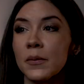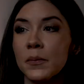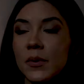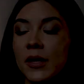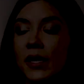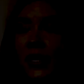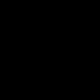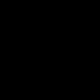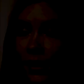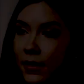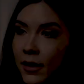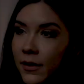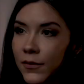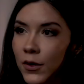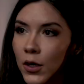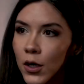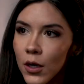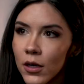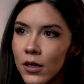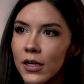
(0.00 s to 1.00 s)
But I think
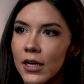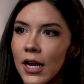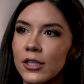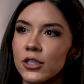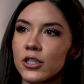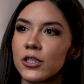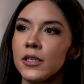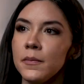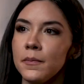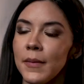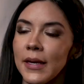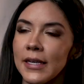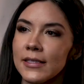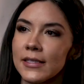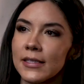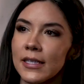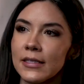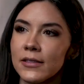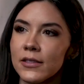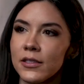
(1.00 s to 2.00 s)
for her, it actually
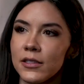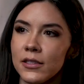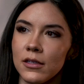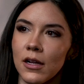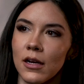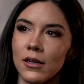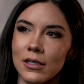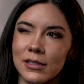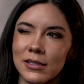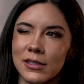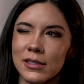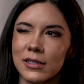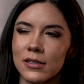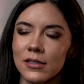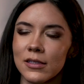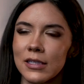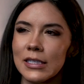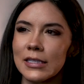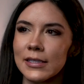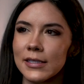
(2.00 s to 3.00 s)
made sense to not
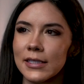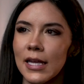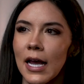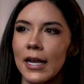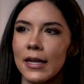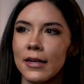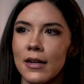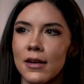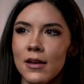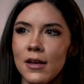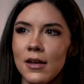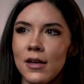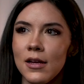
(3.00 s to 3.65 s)
necessarily assign